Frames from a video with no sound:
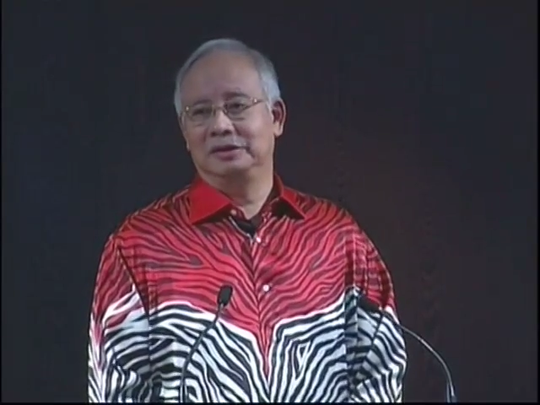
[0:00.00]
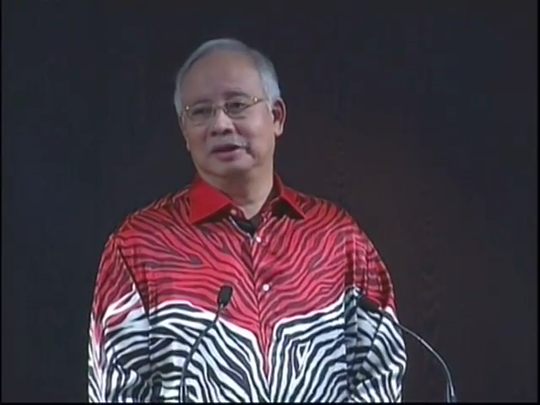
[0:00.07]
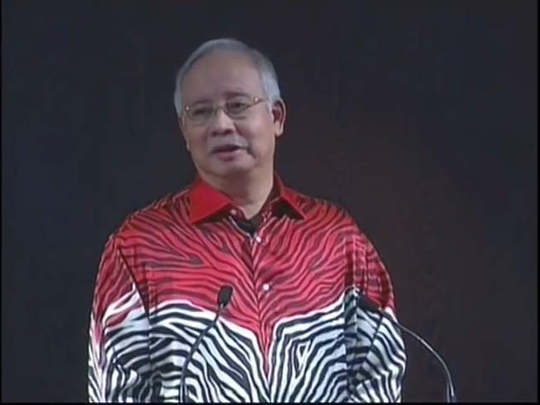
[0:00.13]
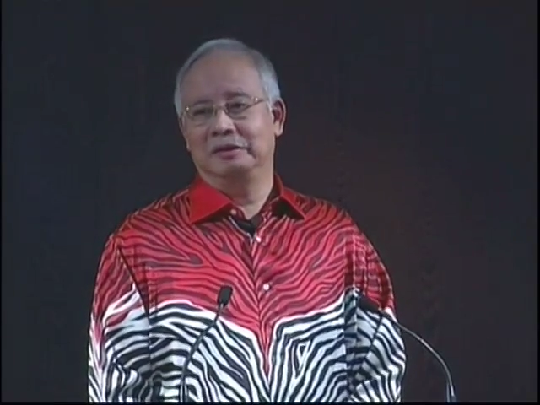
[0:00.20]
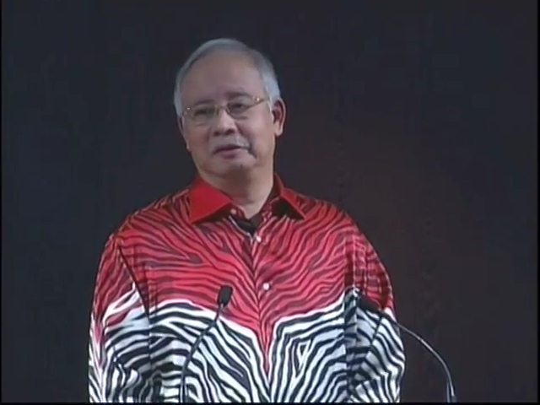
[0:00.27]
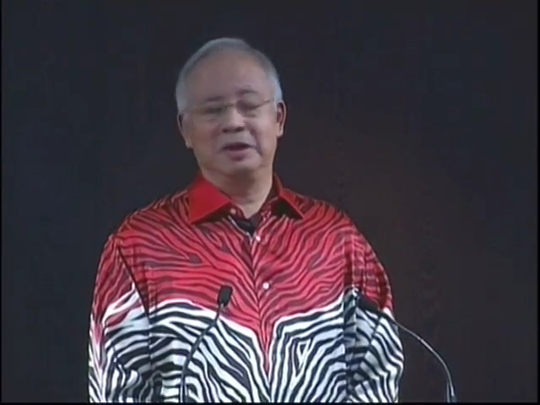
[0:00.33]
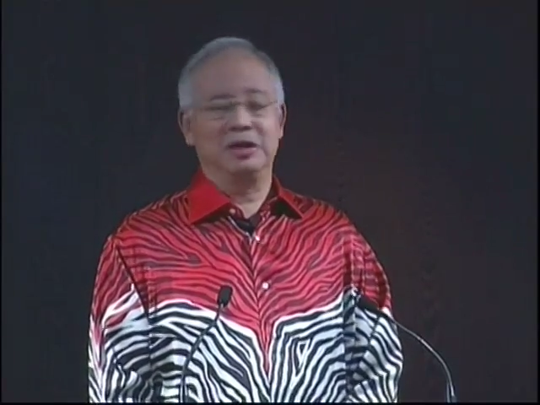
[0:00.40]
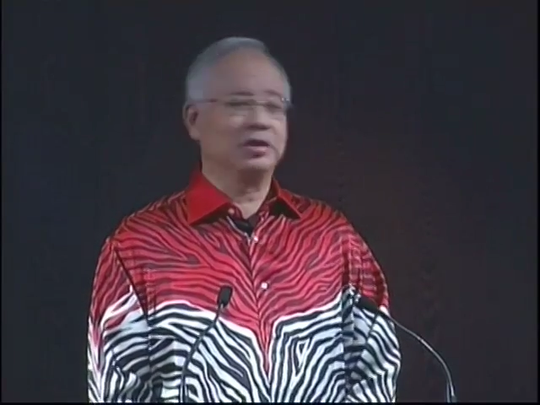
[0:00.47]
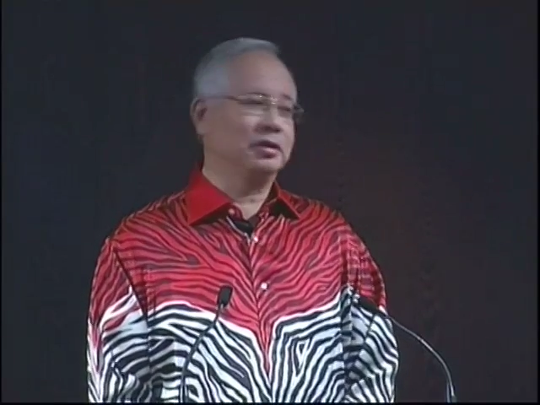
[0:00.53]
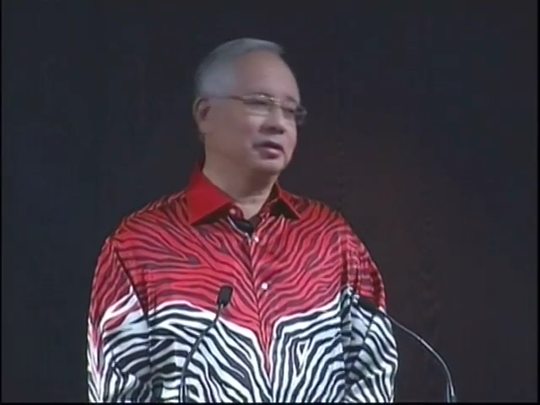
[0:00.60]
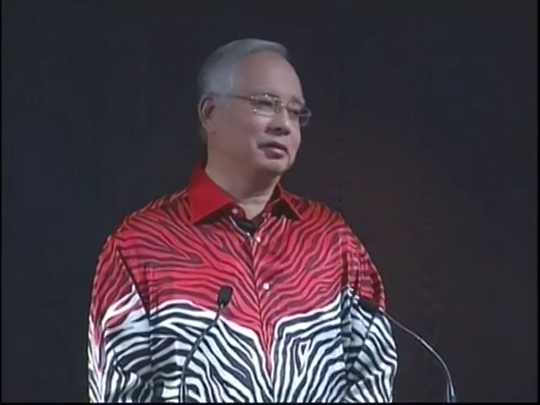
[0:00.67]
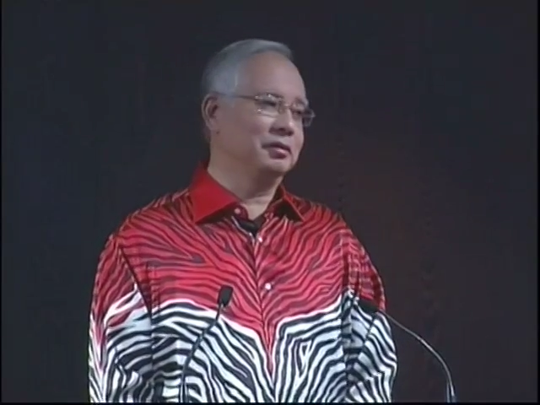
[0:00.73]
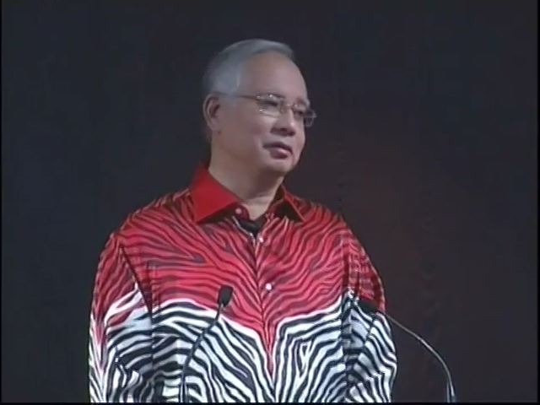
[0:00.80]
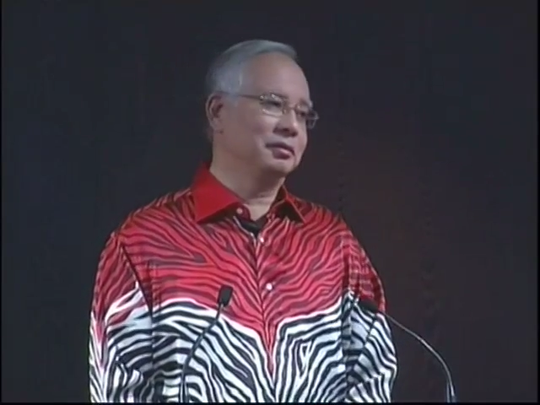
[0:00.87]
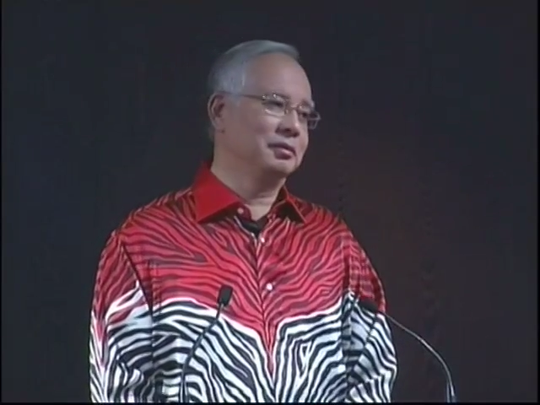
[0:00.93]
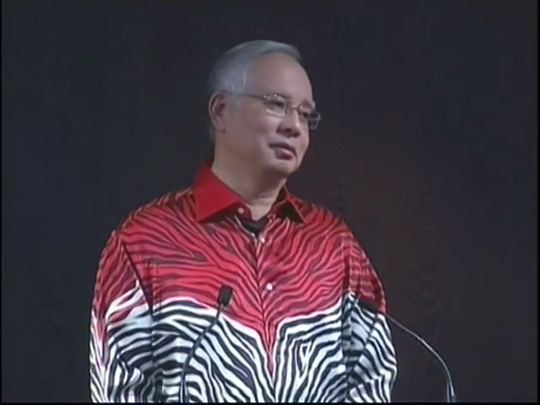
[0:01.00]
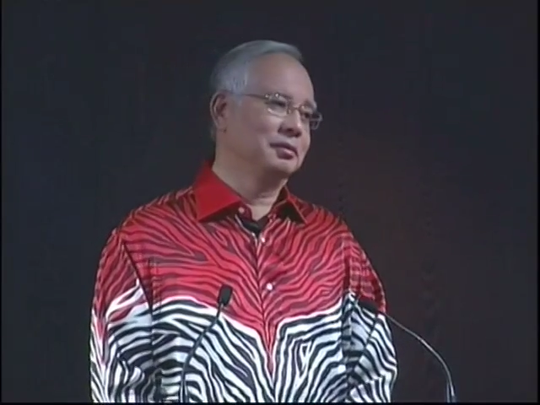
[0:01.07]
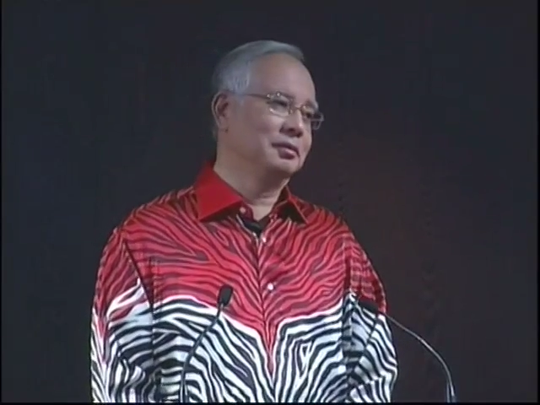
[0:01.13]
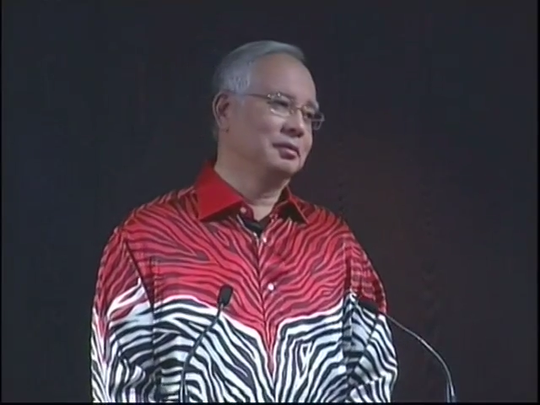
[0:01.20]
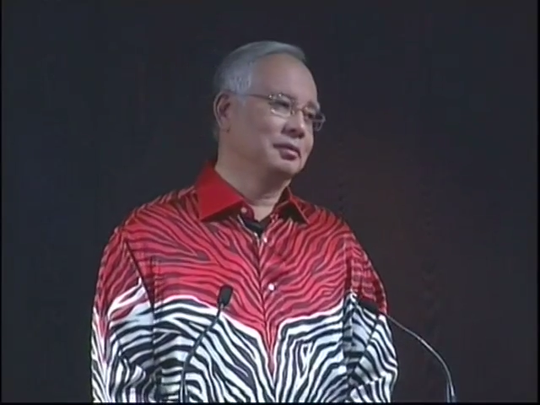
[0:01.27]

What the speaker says: the generation